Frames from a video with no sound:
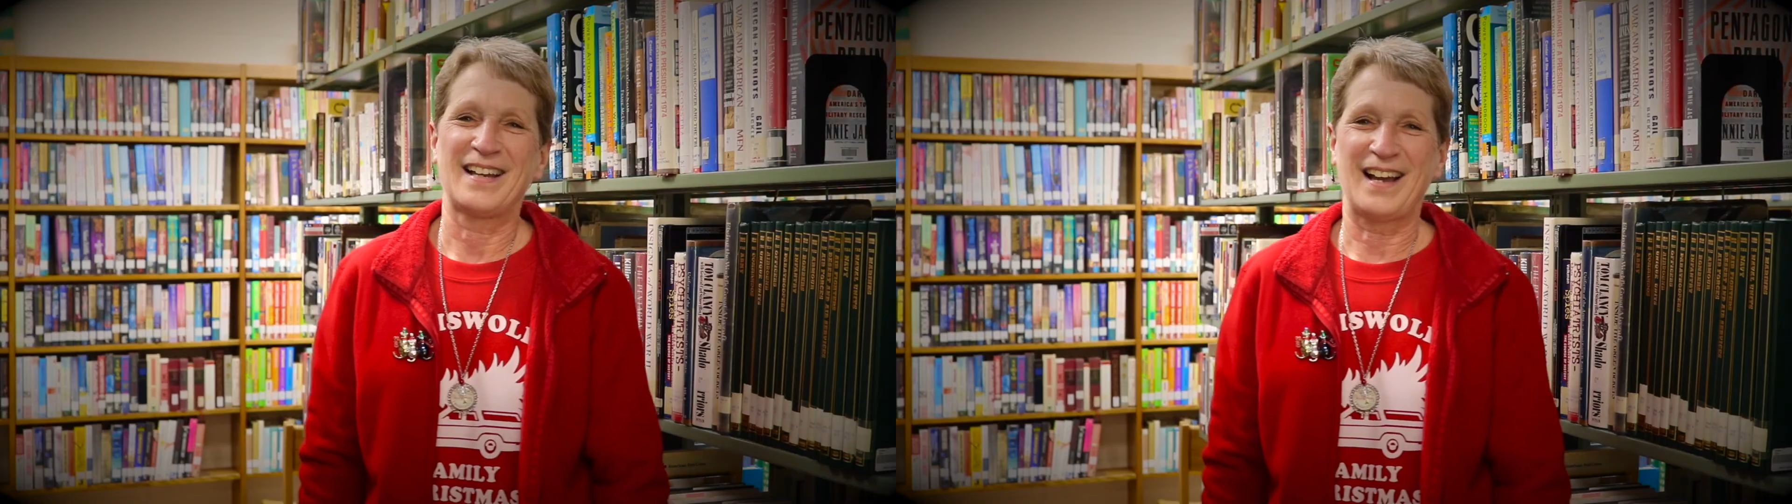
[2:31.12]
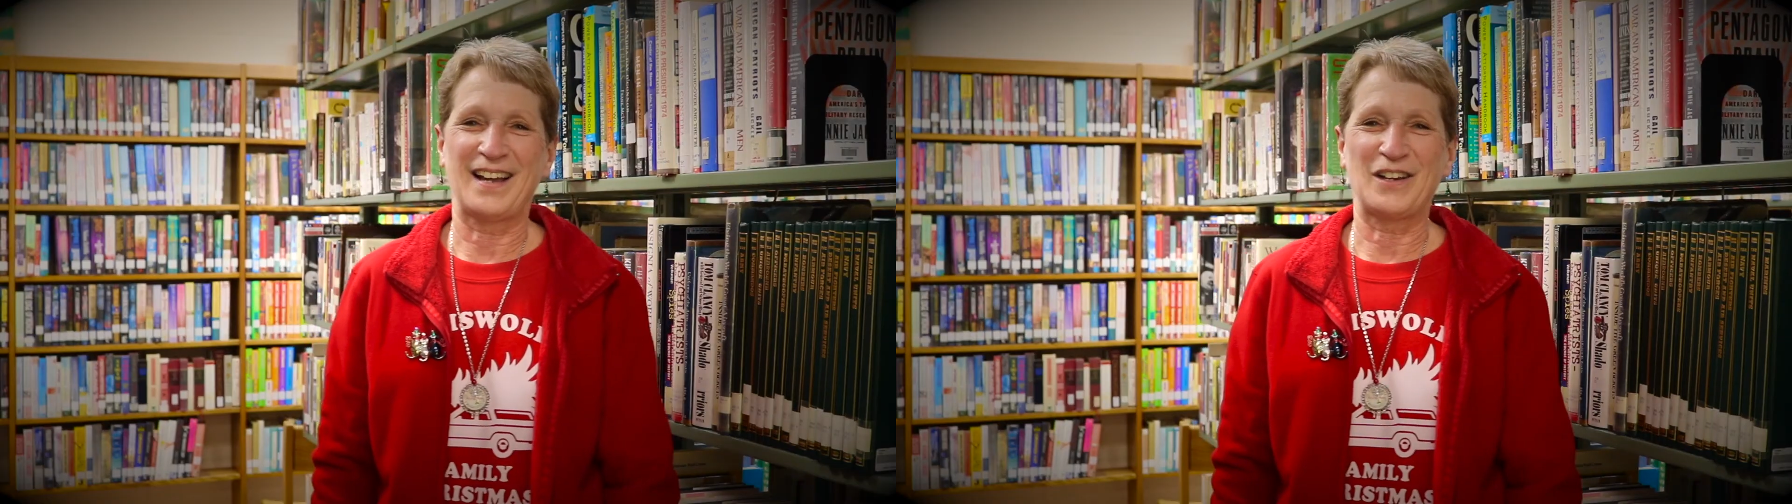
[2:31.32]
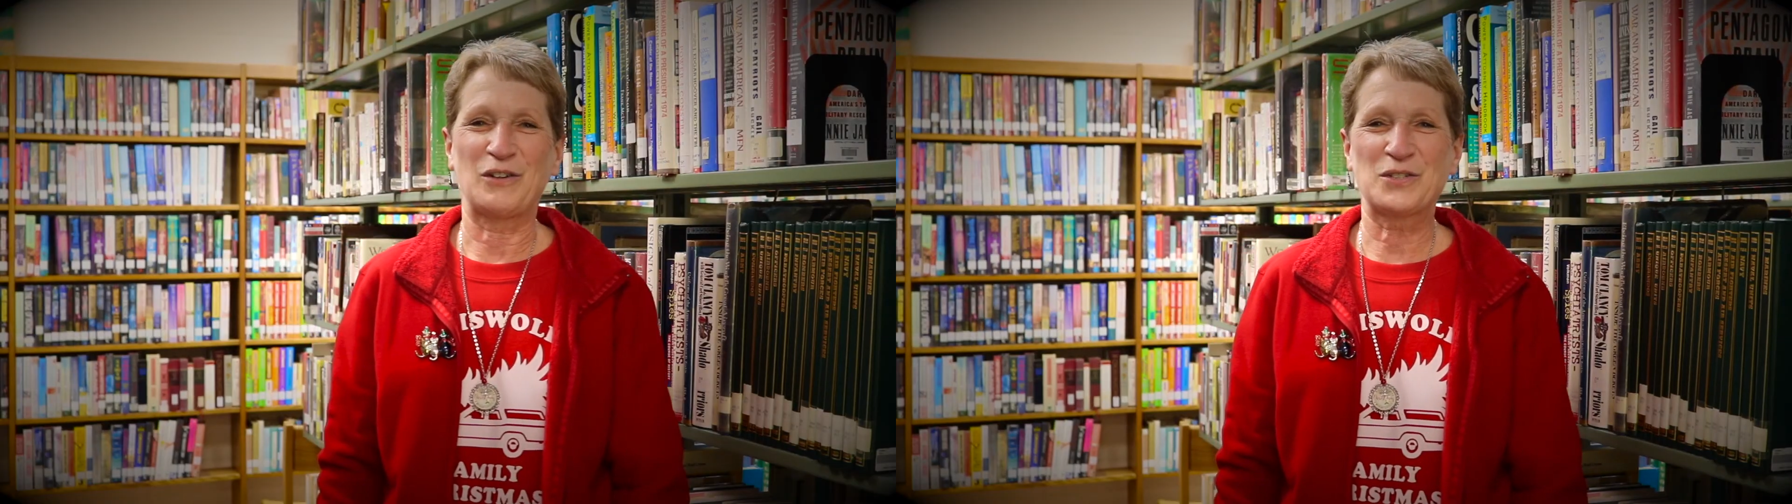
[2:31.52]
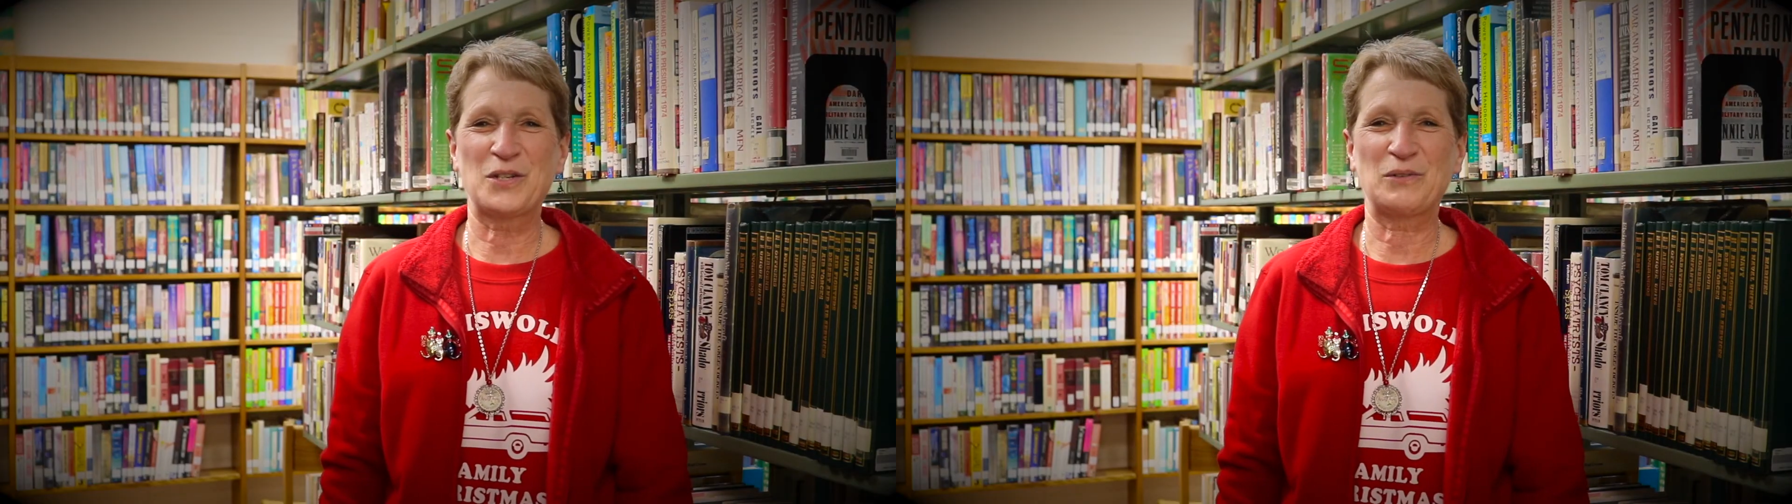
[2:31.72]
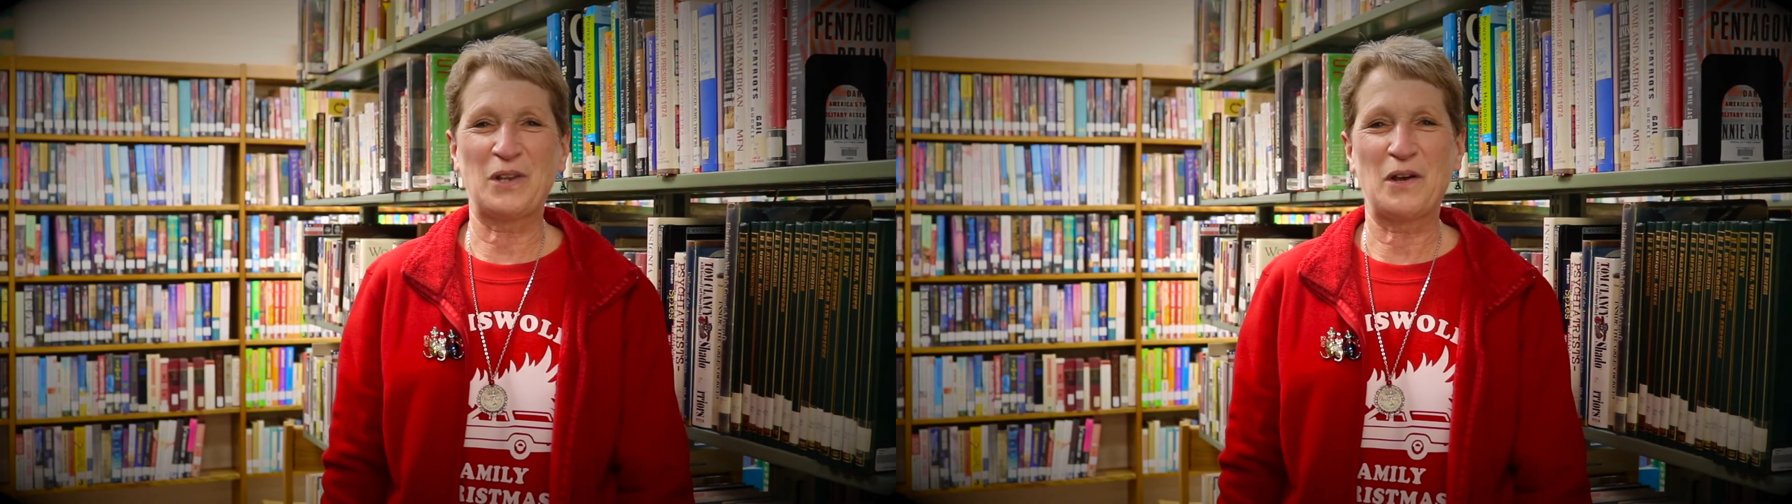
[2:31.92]
I
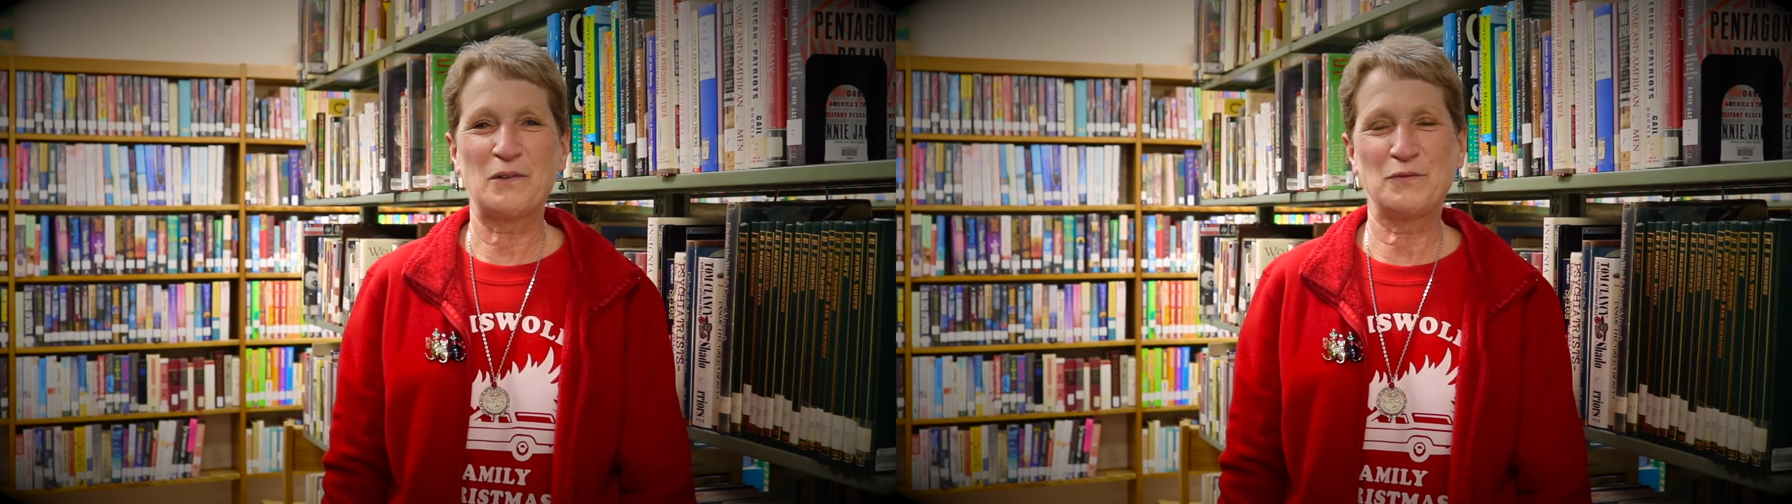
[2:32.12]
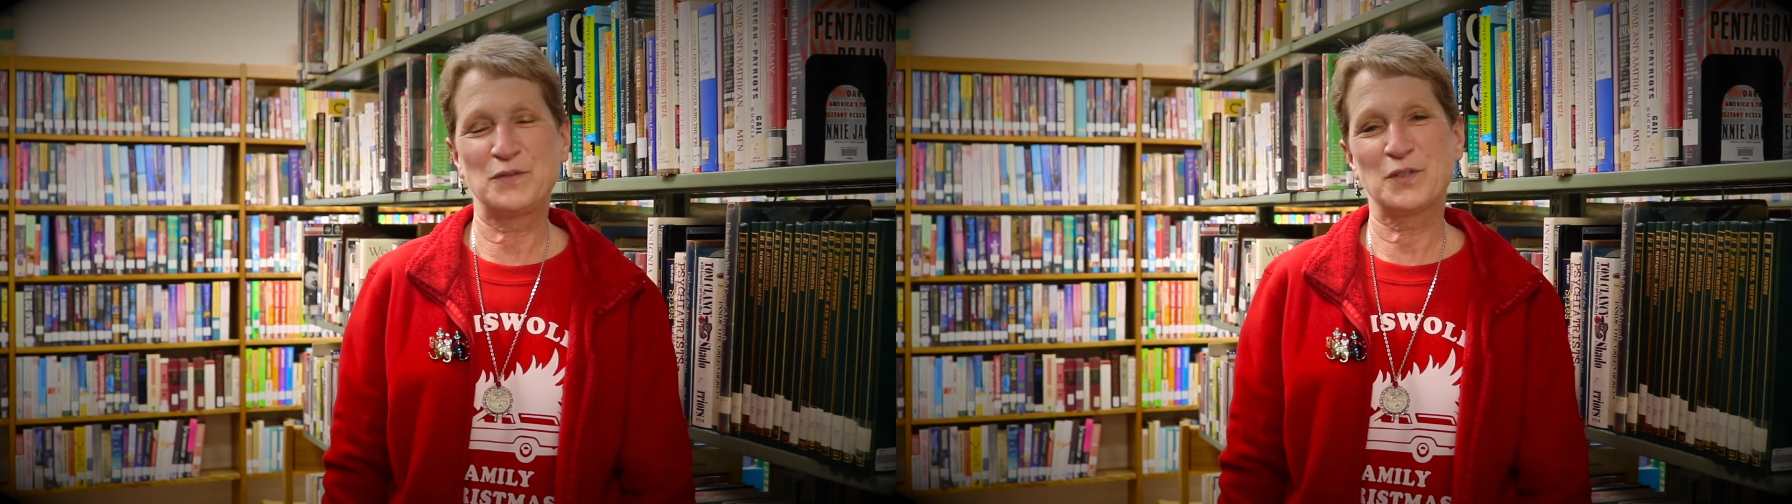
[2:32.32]
also love